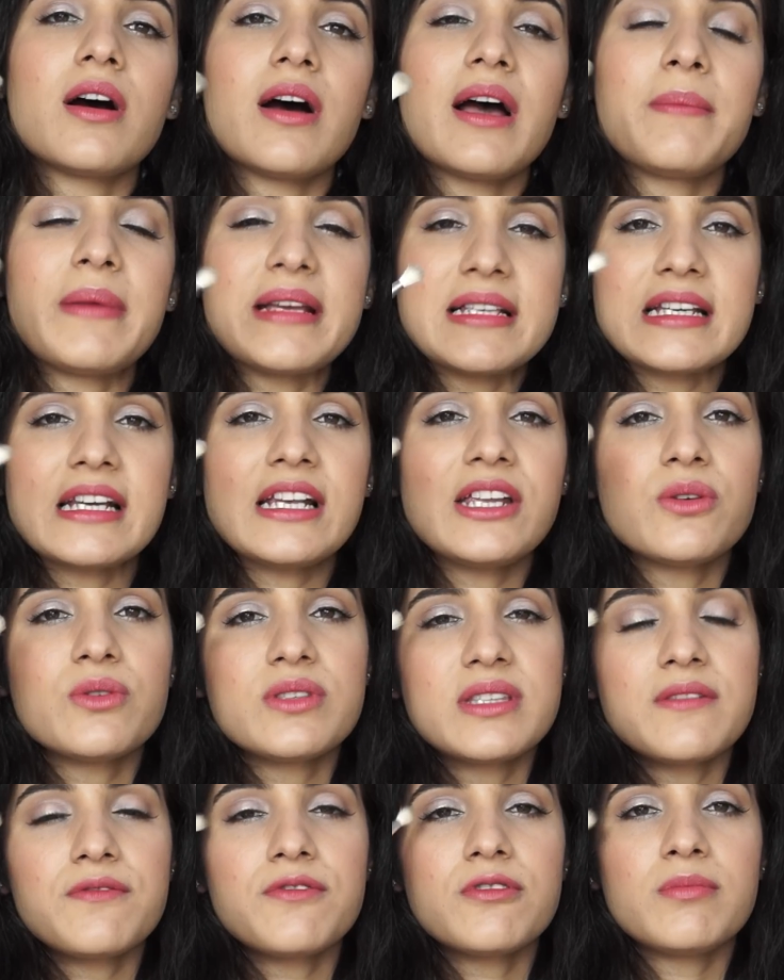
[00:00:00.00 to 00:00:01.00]
I basically use
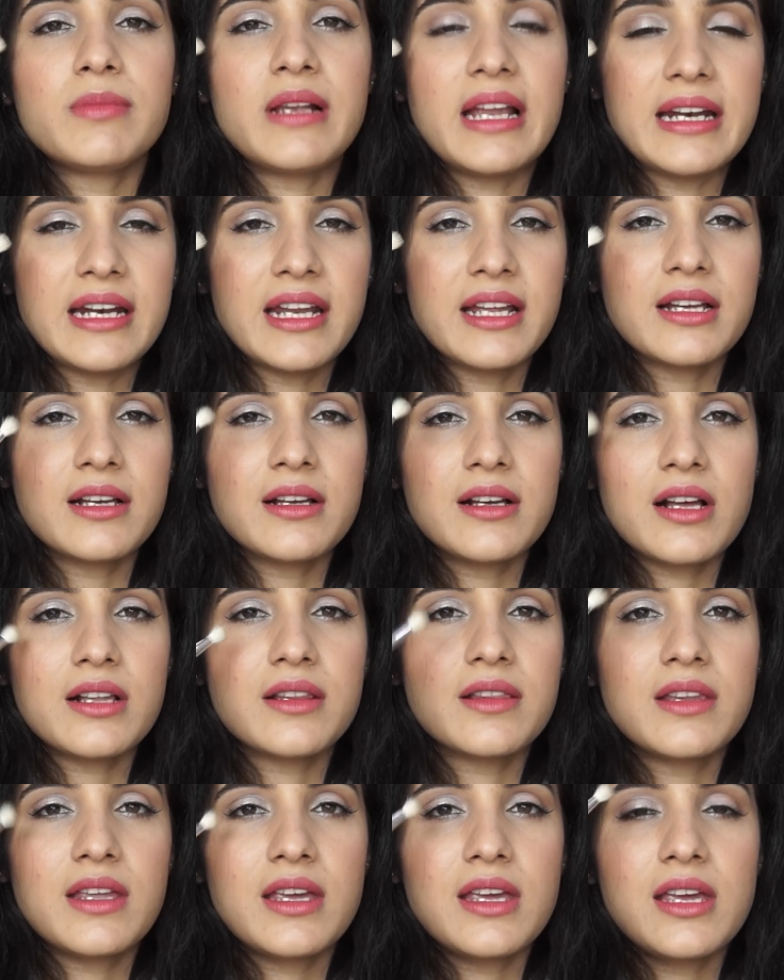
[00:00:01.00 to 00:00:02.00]
them for blending
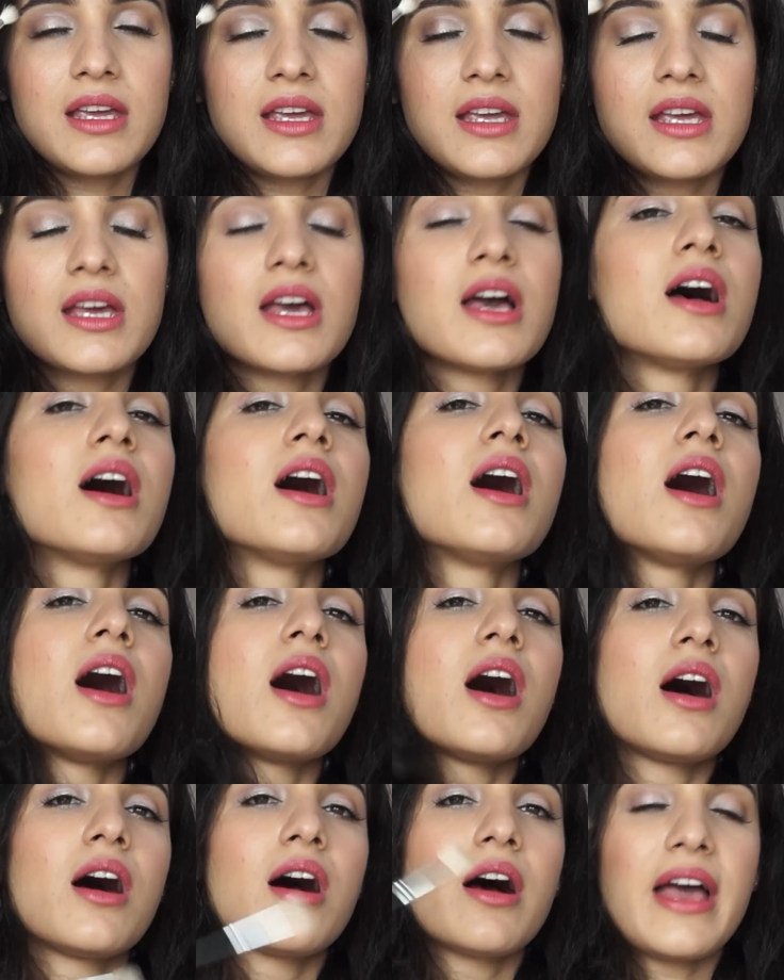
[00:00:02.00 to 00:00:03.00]
the
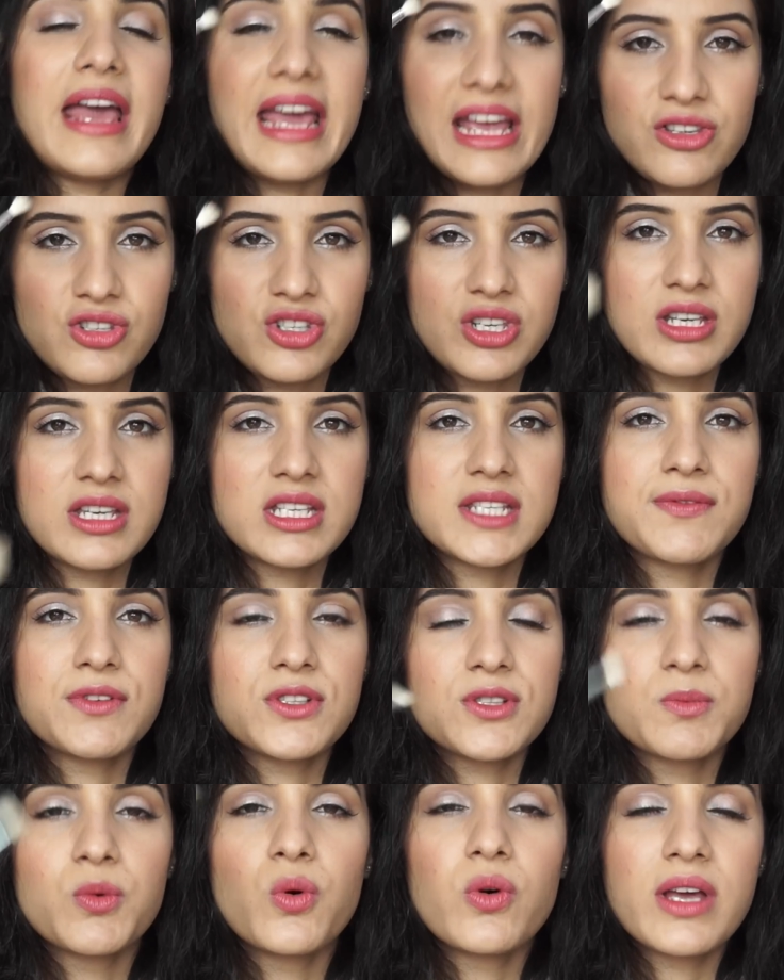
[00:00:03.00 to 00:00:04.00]
edges, for
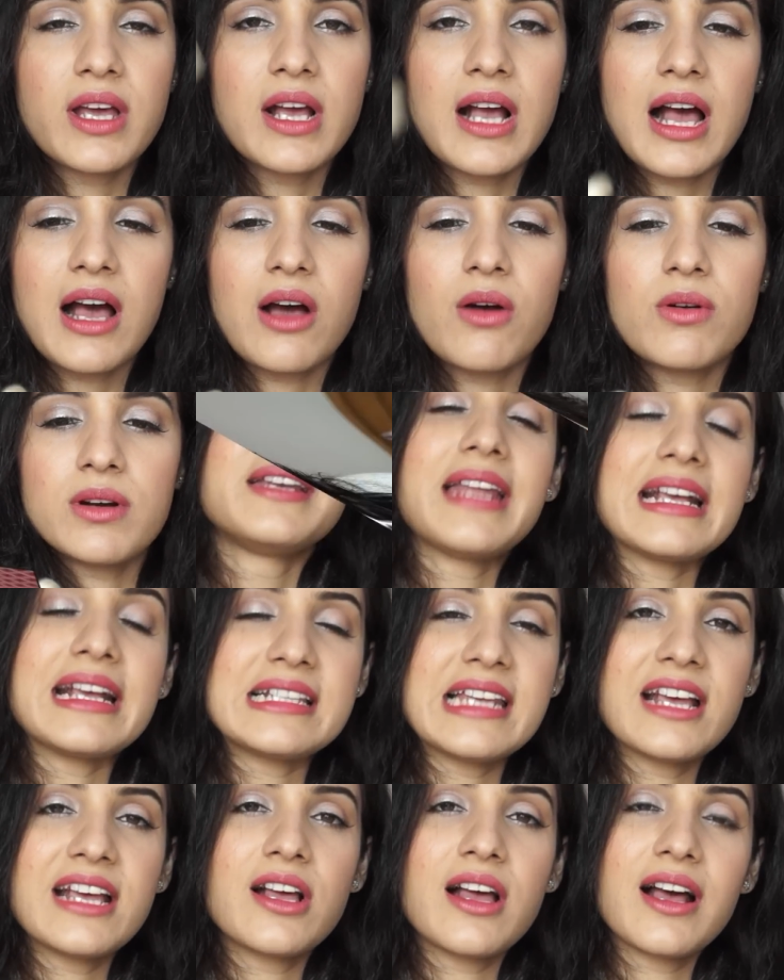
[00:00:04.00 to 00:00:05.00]
smoking out.
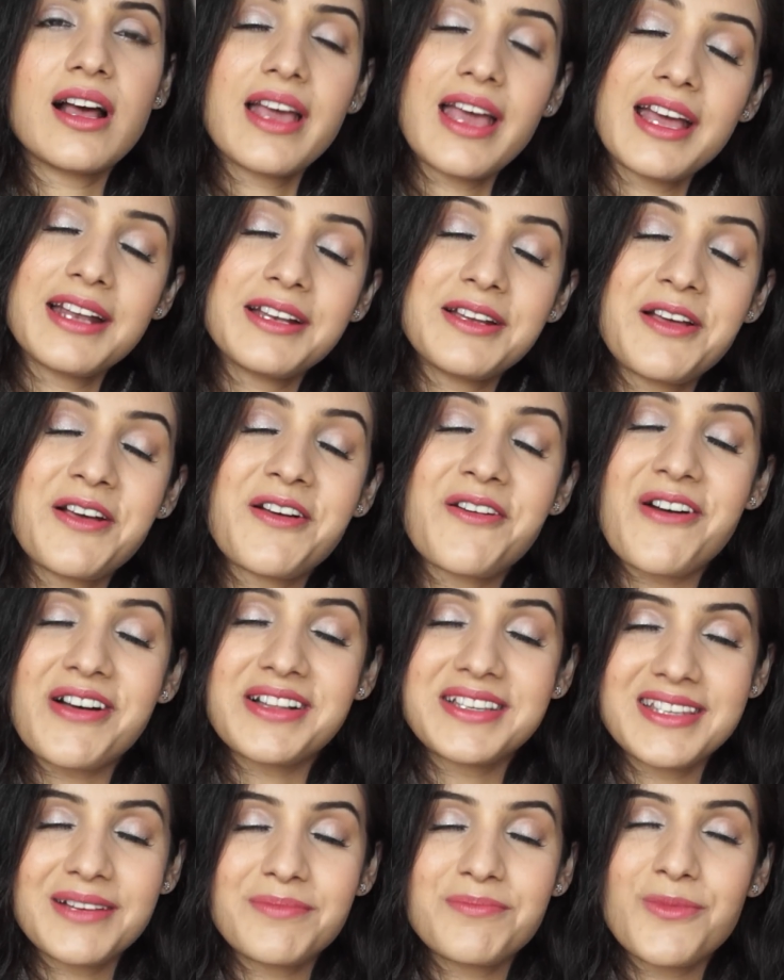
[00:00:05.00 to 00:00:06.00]
Next, I again
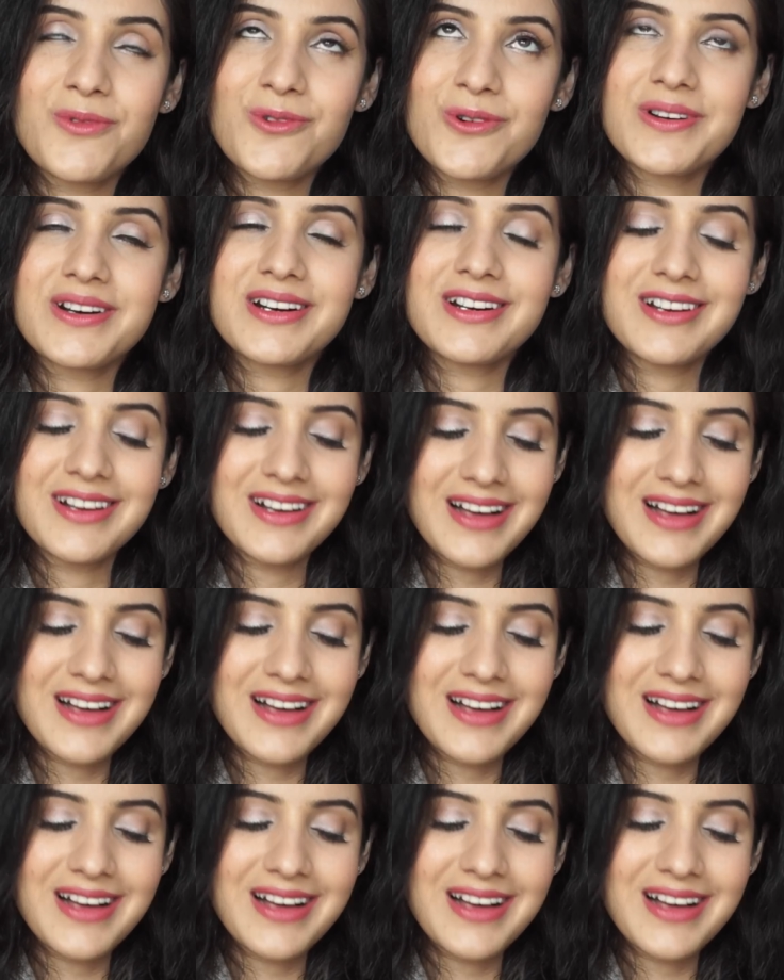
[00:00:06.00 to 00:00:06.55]
got some more